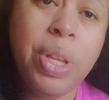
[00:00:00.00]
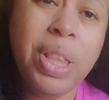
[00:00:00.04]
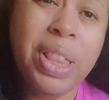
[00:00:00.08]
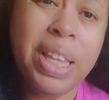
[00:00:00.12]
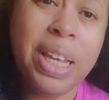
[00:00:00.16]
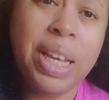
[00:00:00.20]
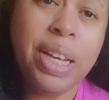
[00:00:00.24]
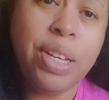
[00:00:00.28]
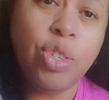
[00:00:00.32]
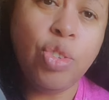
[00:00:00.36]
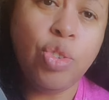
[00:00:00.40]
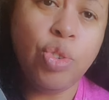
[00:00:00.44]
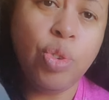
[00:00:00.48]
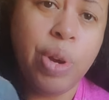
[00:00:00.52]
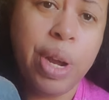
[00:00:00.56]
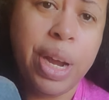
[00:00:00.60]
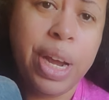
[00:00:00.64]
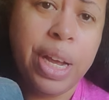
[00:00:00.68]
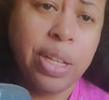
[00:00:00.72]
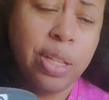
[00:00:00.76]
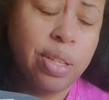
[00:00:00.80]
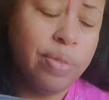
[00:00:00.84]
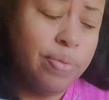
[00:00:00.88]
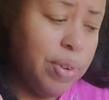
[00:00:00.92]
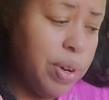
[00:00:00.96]
these
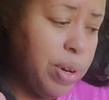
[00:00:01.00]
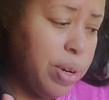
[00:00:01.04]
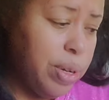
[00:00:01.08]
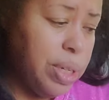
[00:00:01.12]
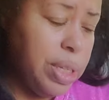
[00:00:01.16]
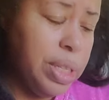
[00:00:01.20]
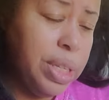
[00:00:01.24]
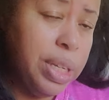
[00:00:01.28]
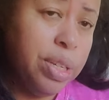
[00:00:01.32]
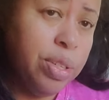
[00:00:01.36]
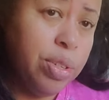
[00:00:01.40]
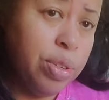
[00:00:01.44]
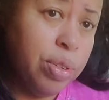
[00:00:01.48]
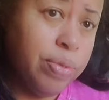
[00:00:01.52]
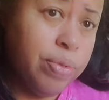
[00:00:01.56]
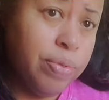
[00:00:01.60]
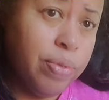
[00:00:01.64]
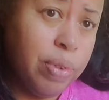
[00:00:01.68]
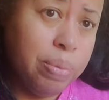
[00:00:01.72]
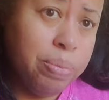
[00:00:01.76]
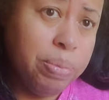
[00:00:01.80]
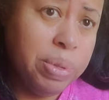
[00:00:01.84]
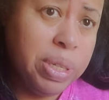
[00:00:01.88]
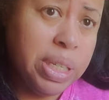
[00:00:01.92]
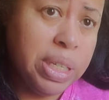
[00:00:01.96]
transfers, these are
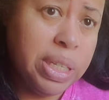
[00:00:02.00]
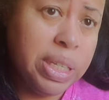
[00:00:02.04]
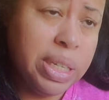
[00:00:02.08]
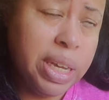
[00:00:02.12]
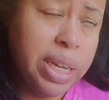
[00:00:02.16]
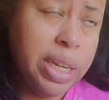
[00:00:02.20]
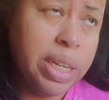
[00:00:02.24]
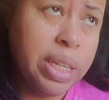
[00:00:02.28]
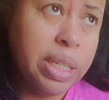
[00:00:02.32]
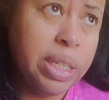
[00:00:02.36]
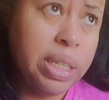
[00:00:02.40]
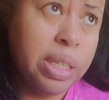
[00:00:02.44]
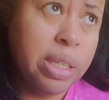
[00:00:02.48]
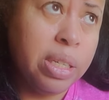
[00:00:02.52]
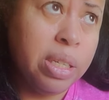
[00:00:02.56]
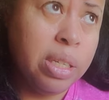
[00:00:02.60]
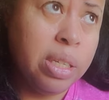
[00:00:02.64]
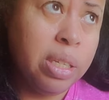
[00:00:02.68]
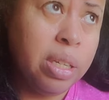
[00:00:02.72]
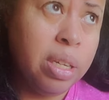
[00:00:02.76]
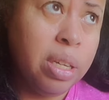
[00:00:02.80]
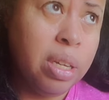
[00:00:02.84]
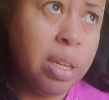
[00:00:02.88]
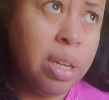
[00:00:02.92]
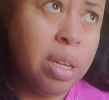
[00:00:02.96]
from
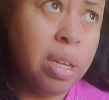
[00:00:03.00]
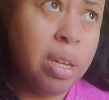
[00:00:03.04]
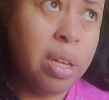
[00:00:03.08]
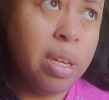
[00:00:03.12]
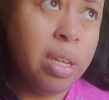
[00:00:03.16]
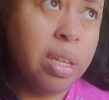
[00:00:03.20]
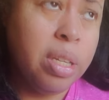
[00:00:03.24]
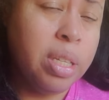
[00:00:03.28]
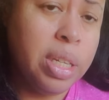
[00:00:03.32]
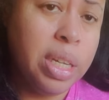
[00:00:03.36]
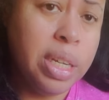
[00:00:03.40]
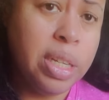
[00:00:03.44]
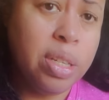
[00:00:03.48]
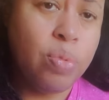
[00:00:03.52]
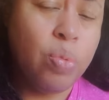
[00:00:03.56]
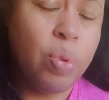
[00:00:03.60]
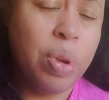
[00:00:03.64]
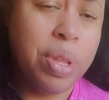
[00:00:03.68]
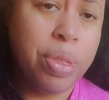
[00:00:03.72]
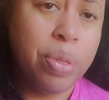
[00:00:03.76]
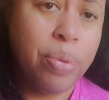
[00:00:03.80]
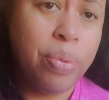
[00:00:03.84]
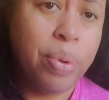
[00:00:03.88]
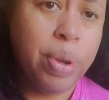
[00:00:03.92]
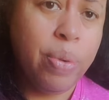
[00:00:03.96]

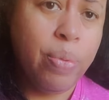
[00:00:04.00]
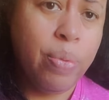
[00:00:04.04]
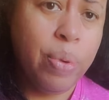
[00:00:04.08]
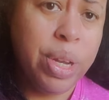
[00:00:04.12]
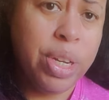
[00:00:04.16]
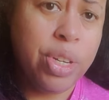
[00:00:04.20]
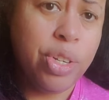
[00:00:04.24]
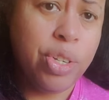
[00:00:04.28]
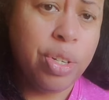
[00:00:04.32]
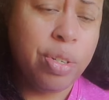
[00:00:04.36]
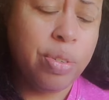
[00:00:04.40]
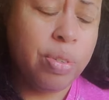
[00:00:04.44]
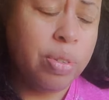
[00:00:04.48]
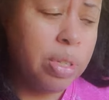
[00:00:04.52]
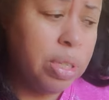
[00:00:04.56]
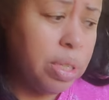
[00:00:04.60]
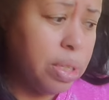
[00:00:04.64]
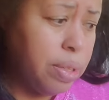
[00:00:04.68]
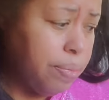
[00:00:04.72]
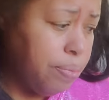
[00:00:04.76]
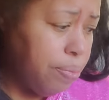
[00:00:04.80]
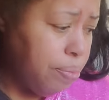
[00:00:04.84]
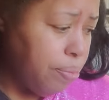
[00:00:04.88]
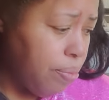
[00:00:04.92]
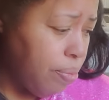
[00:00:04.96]
613 Originals
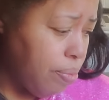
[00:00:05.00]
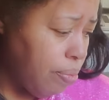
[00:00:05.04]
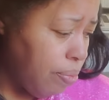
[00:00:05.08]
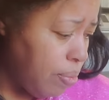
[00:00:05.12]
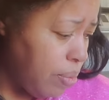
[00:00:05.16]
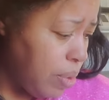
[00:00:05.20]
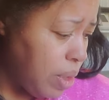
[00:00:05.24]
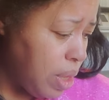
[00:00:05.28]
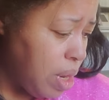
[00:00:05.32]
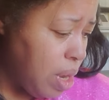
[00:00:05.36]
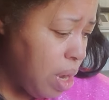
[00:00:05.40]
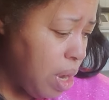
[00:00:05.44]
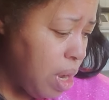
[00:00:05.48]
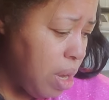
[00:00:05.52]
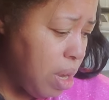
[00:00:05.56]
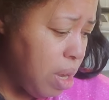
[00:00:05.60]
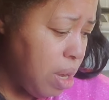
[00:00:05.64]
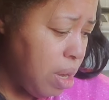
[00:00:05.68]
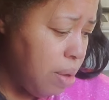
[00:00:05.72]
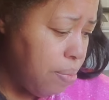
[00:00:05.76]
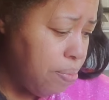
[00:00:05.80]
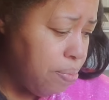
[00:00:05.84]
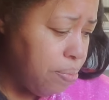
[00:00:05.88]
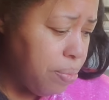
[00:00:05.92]
that